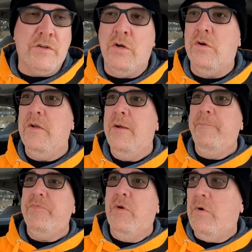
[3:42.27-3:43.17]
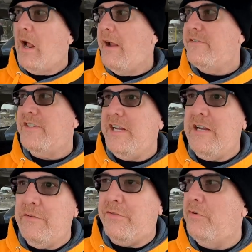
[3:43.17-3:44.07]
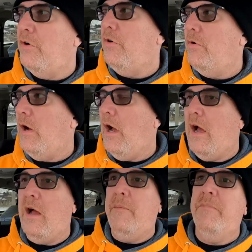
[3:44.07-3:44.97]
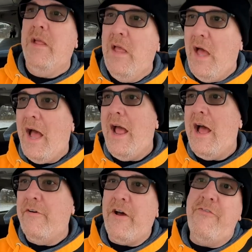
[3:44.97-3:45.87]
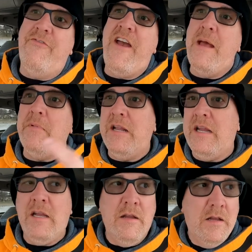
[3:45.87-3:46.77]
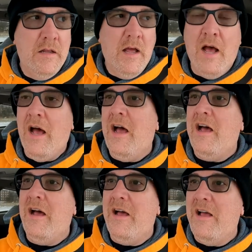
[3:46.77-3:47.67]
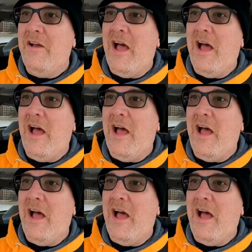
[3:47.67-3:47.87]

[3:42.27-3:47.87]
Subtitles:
So what I've seen through, I have a family out